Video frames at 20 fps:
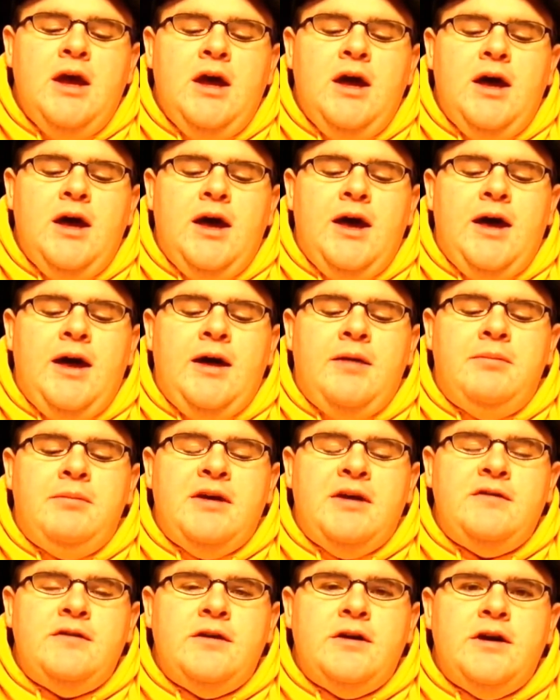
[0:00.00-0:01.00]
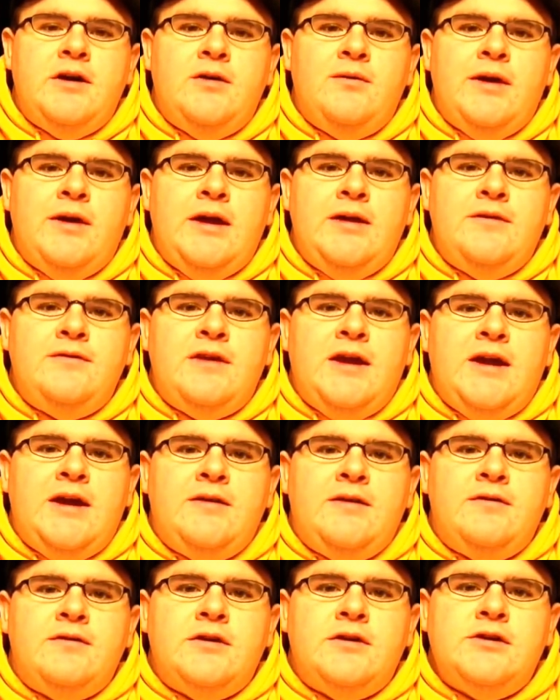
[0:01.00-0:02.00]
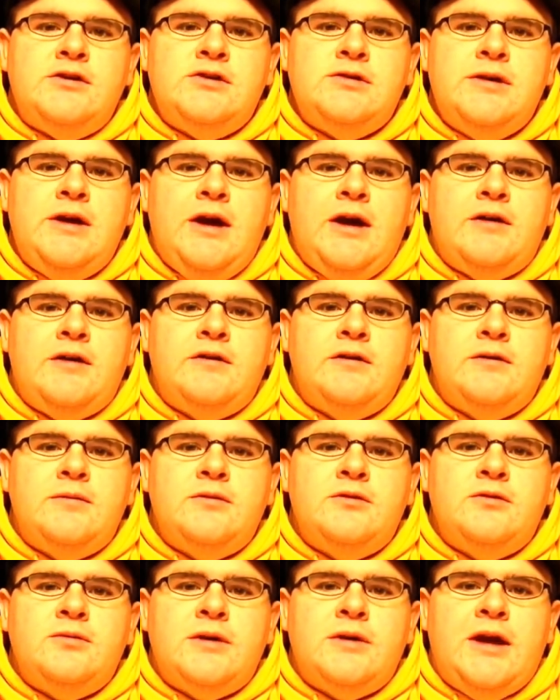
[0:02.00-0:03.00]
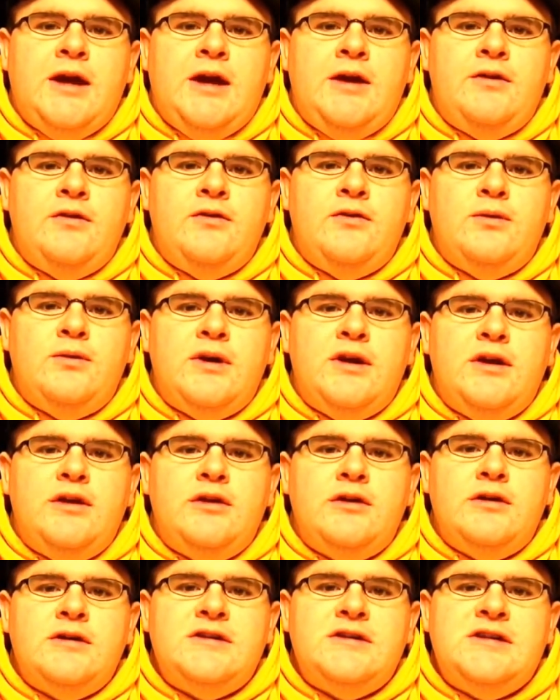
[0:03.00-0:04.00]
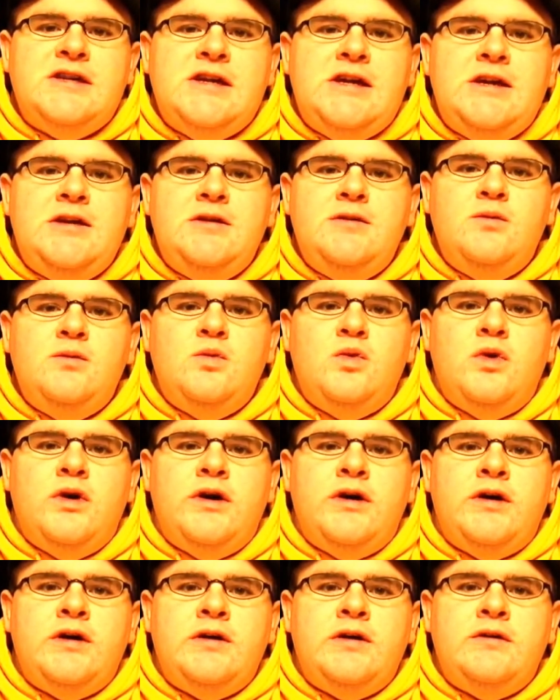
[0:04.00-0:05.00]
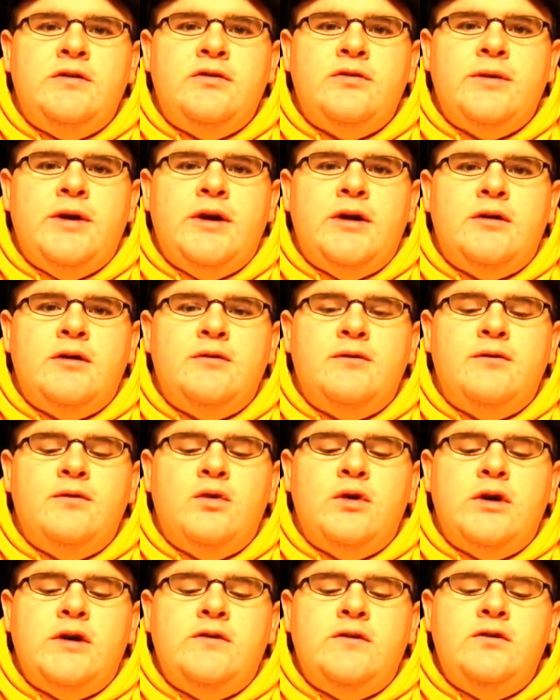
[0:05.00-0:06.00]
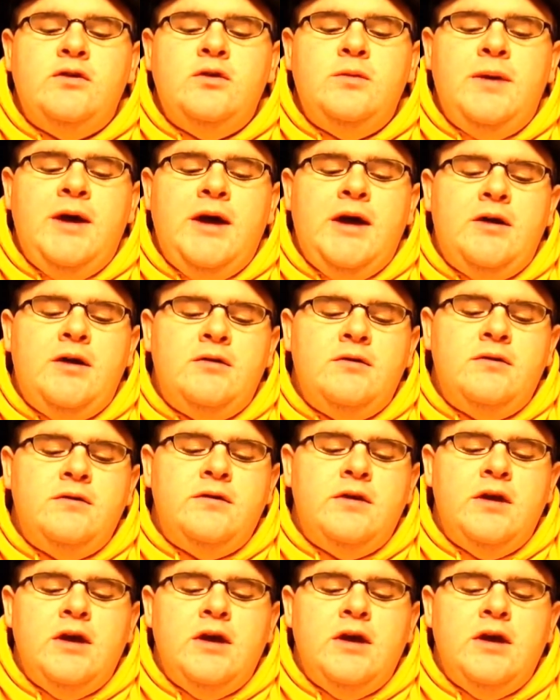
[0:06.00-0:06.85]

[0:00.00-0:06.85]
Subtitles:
My starting weight of day of surgery, October 28th, 2013, was 342 pounds.